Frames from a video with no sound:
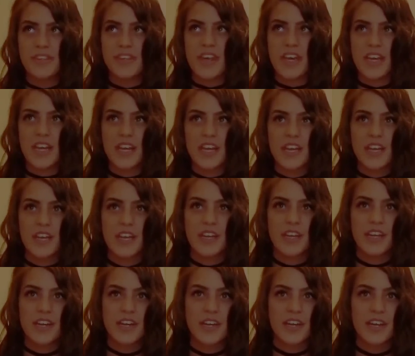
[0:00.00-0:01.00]
like,
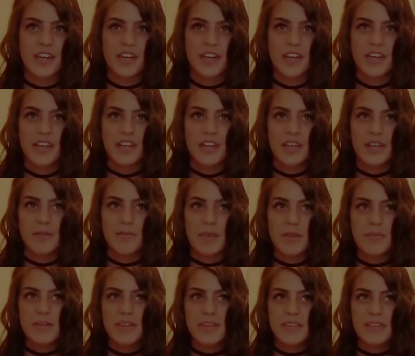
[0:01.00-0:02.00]

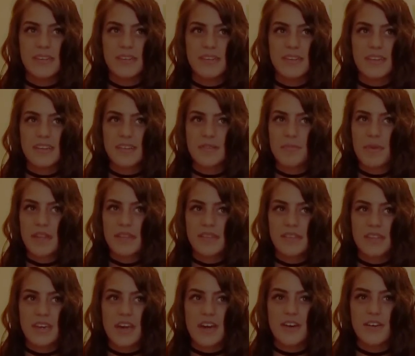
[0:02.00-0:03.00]
maybe like 6 months
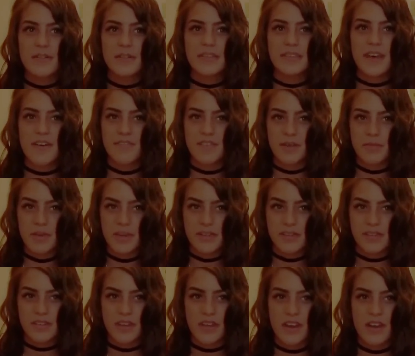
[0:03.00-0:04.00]
ago, 7
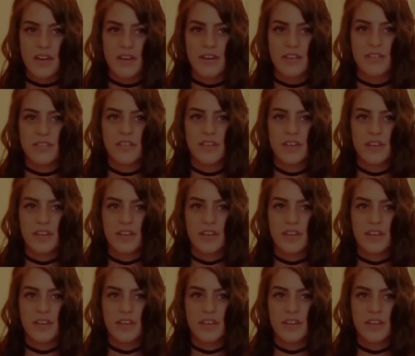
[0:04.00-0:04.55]
months ago,